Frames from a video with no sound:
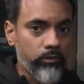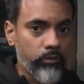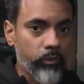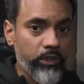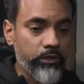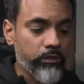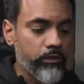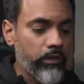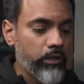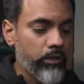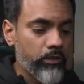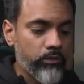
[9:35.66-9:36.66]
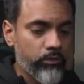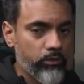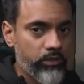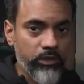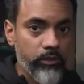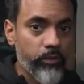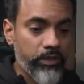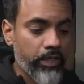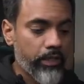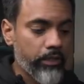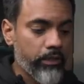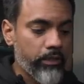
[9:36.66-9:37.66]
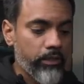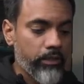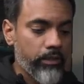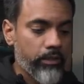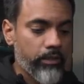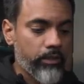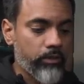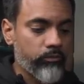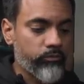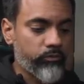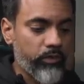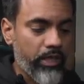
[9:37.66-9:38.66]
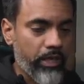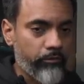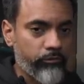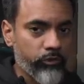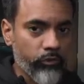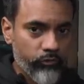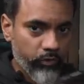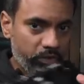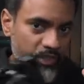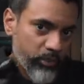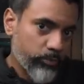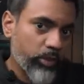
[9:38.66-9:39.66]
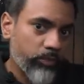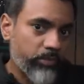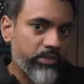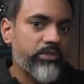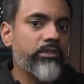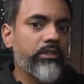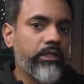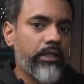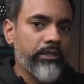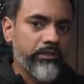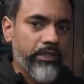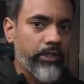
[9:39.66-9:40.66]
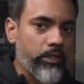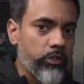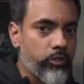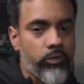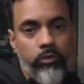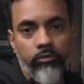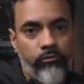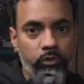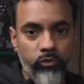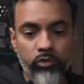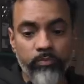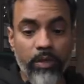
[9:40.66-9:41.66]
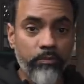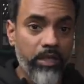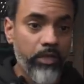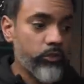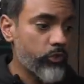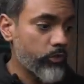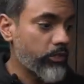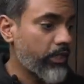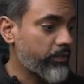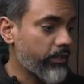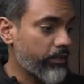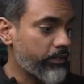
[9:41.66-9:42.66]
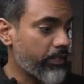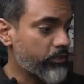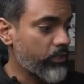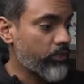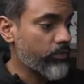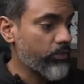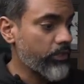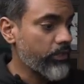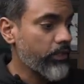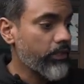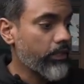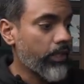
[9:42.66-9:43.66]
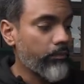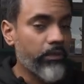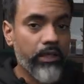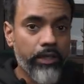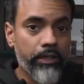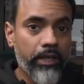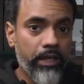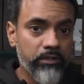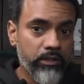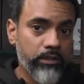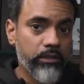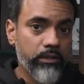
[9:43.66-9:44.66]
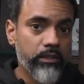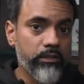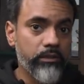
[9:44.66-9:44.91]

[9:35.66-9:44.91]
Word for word: wheel to deal with that. And so for this purpose, it's not an issue. If this was my main shooter, like on the XC3, I'm glad it has a